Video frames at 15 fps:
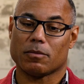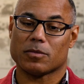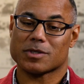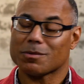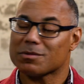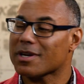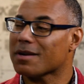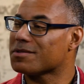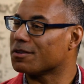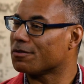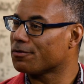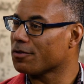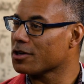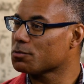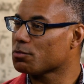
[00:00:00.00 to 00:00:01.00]
sometimes the
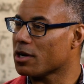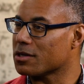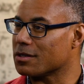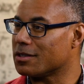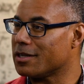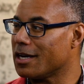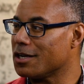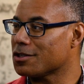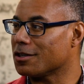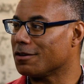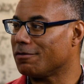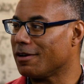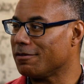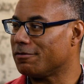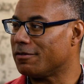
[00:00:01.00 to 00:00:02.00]
first presentation of
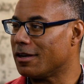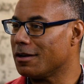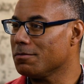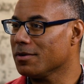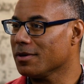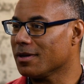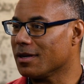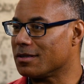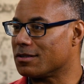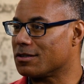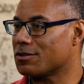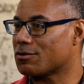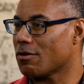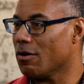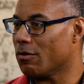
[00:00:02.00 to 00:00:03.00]
AFib is a
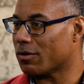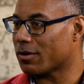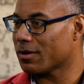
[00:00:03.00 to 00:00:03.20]
stroke.